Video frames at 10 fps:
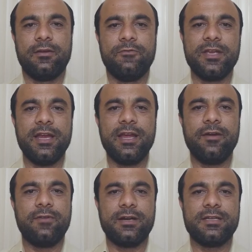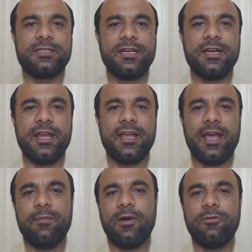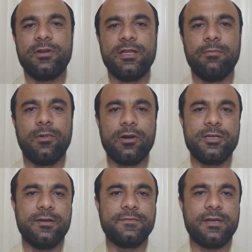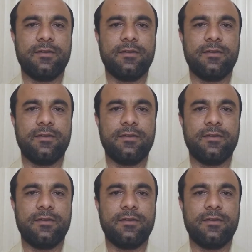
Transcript: We can have understanding about the motives